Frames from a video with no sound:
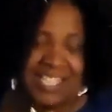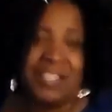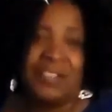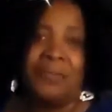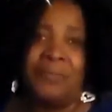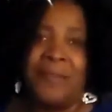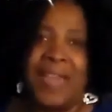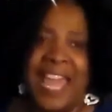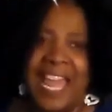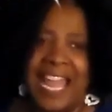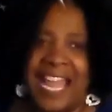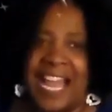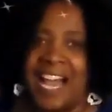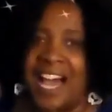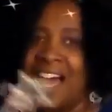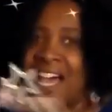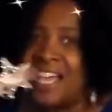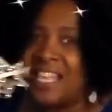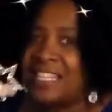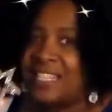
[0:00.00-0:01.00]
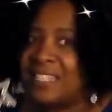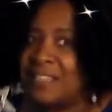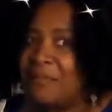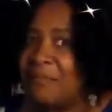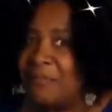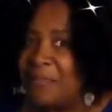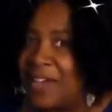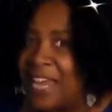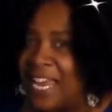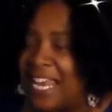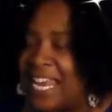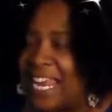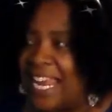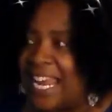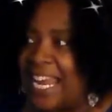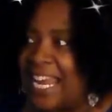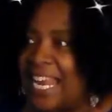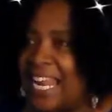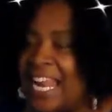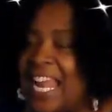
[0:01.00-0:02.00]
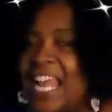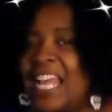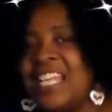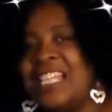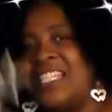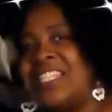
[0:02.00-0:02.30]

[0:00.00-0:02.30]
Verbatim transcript: to make us some money